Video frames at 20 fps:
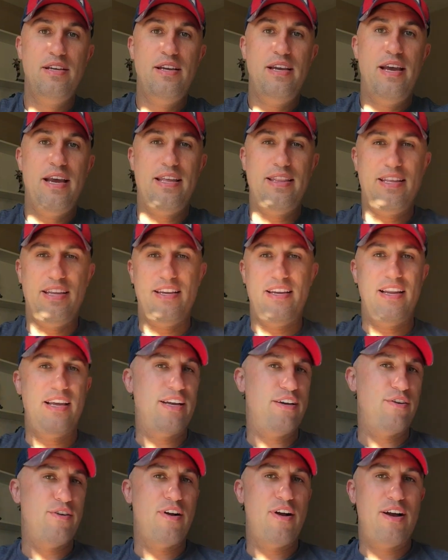and then
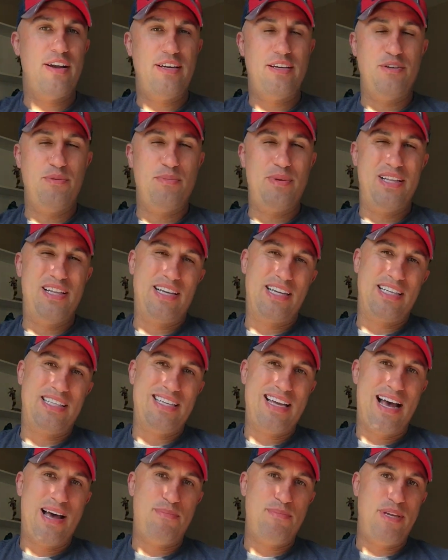later on it'll be like a
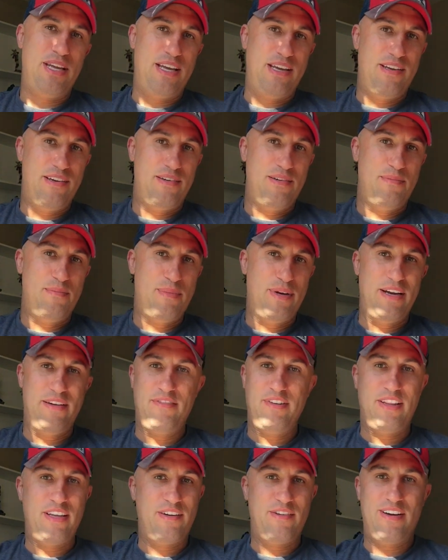top 10. But
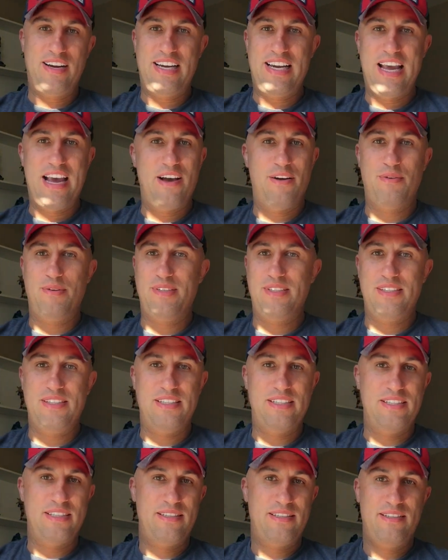everything right now is
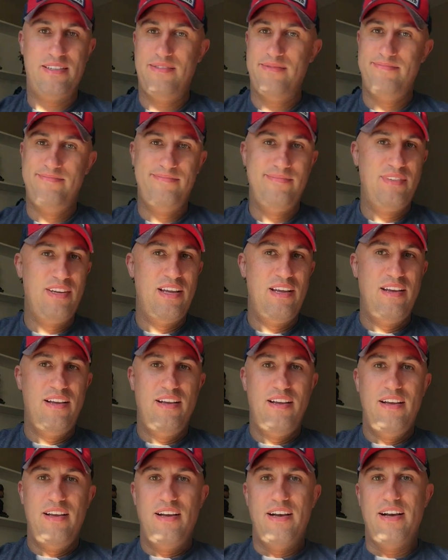just
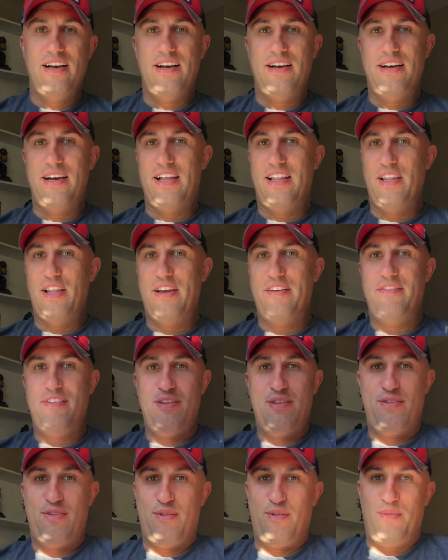
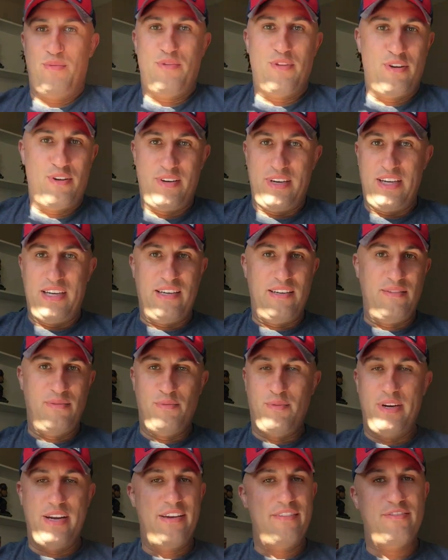11 through 30,
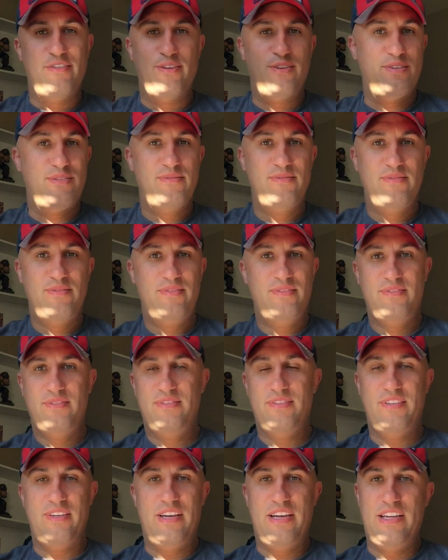whatever,
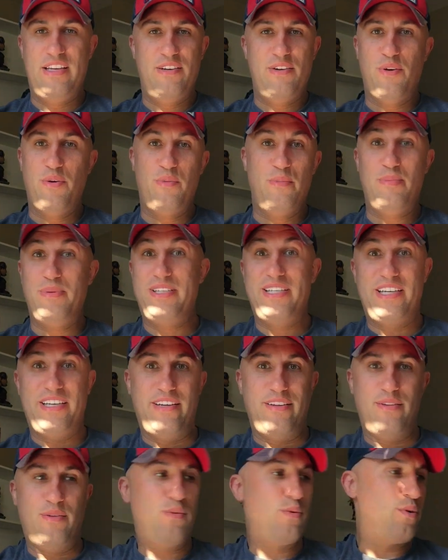in no
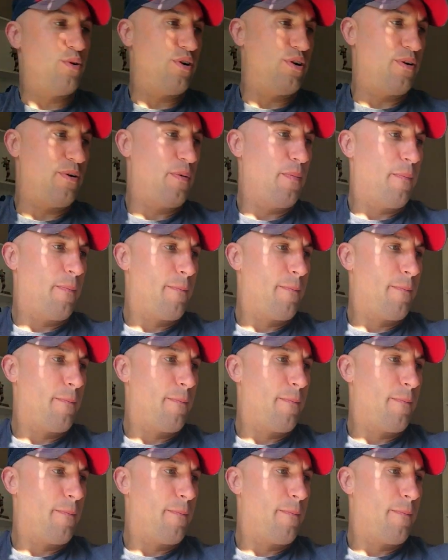particular order.